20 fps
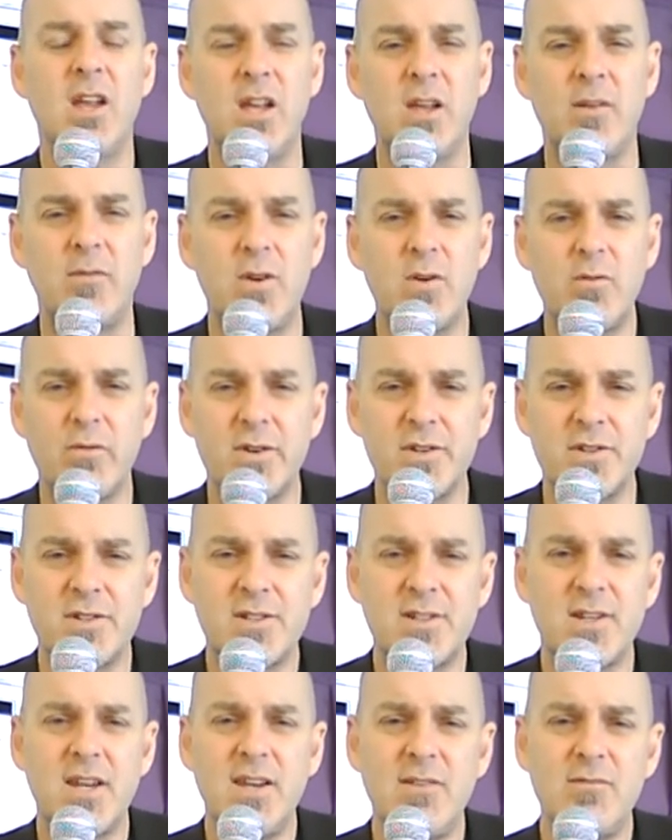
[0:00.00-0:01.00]
If you've
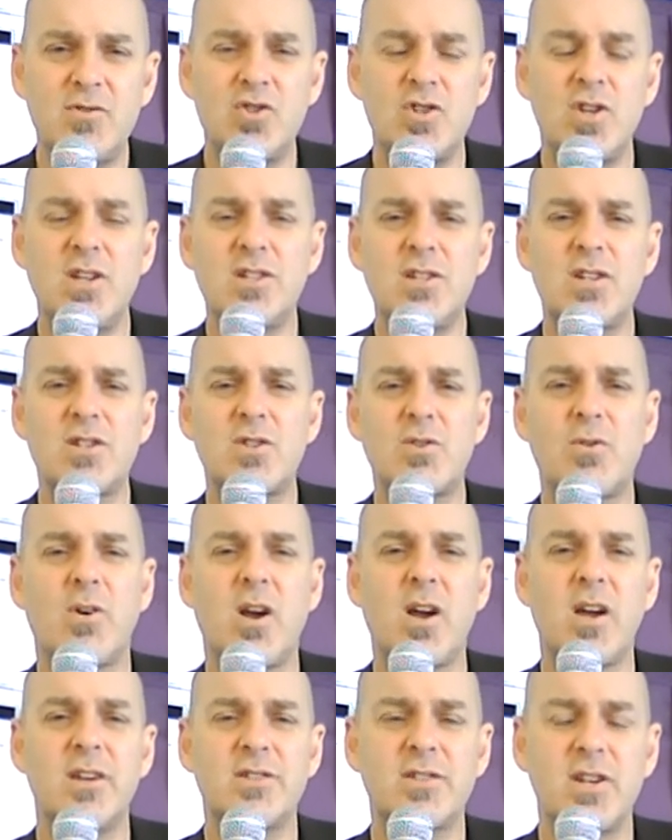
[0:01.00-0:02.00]
received Jesus
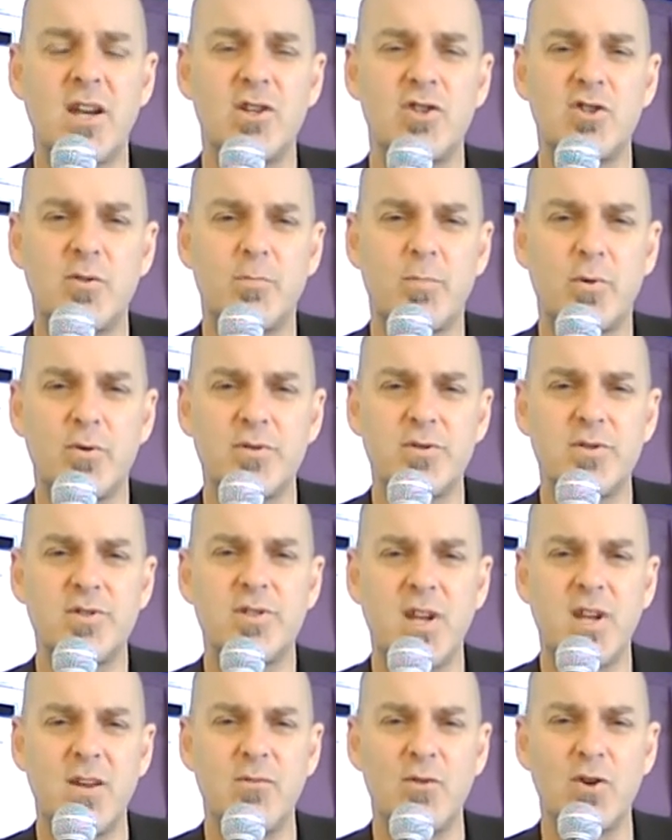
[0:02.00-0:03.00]
Christ as your personal
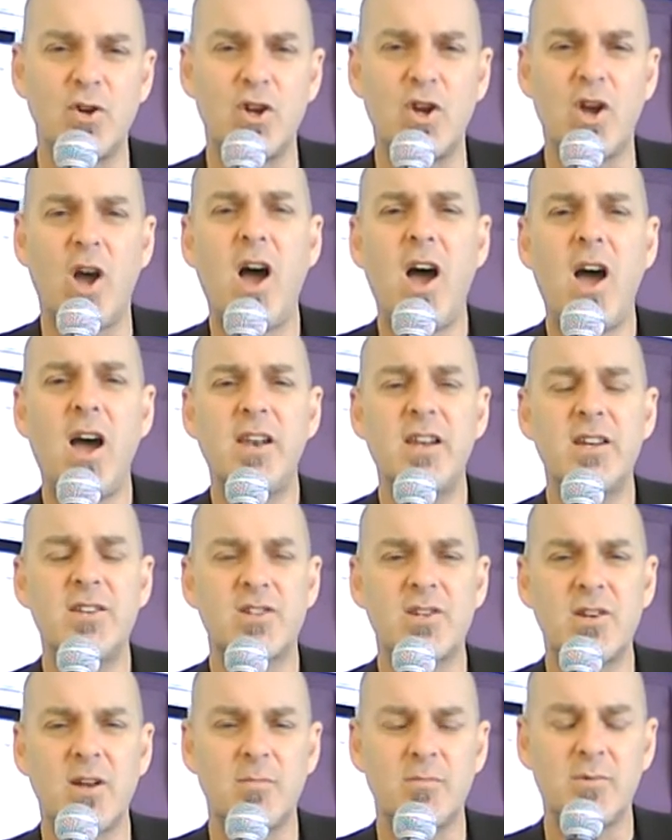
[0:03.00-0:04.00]
Savior, God
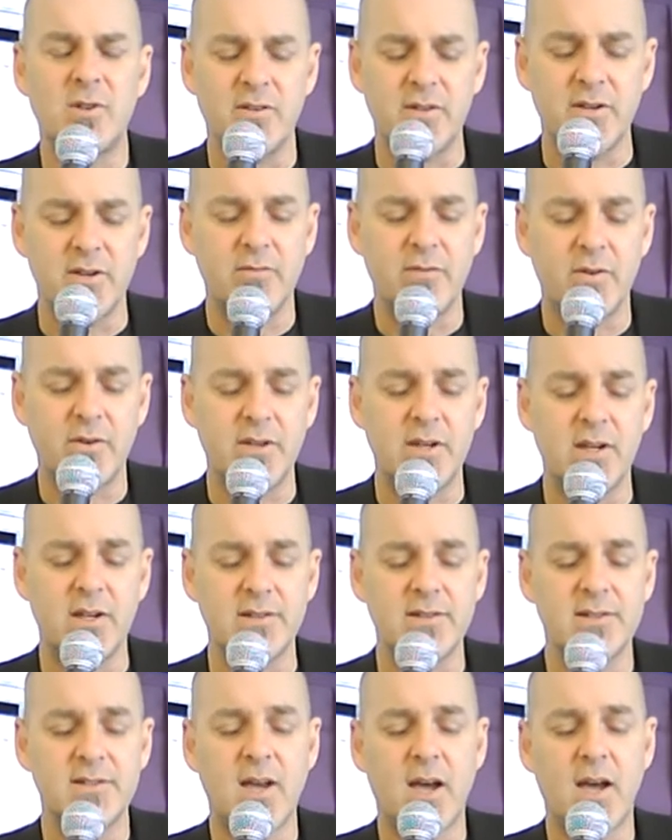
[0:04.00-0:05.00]
has come to live on the
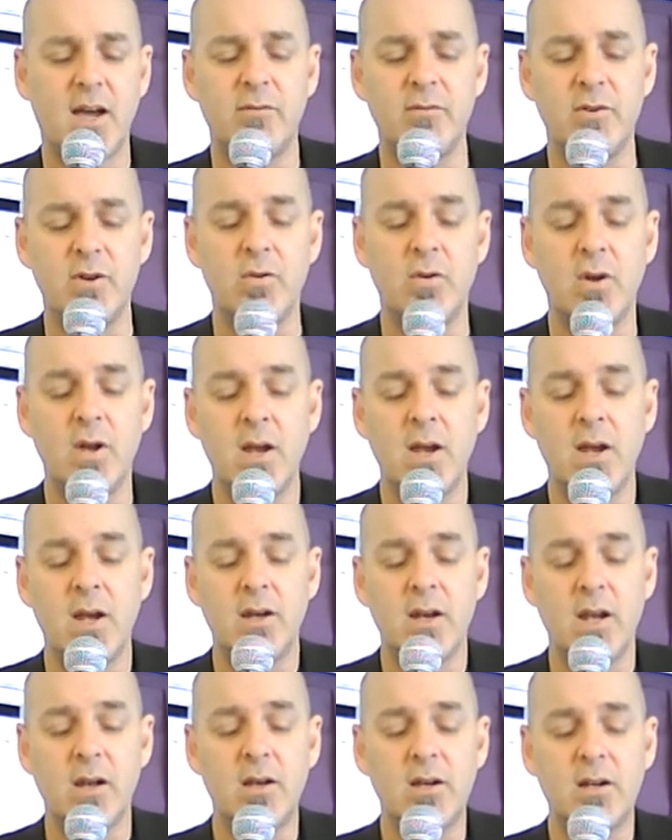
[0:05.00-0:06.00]
inside of you.
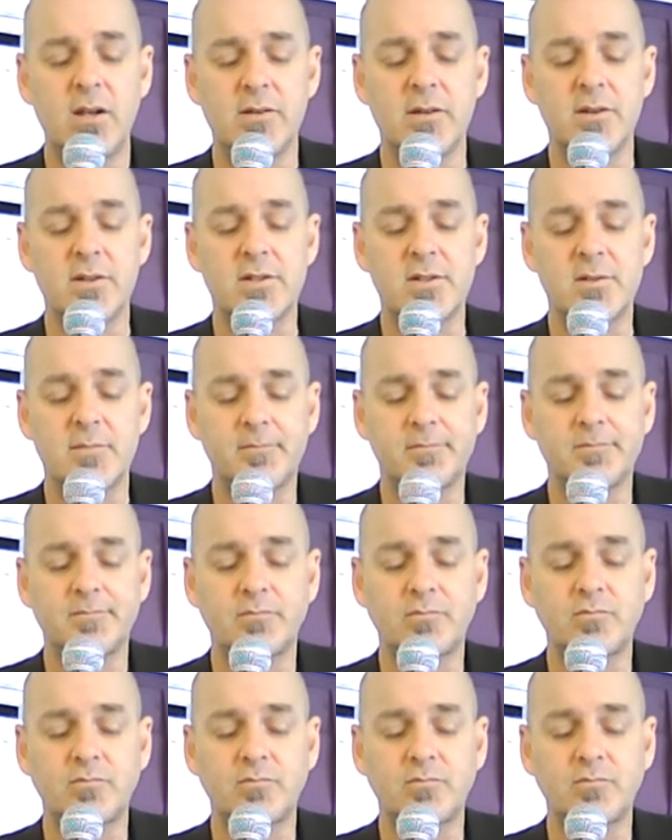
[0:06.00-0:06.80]
Now, look at this.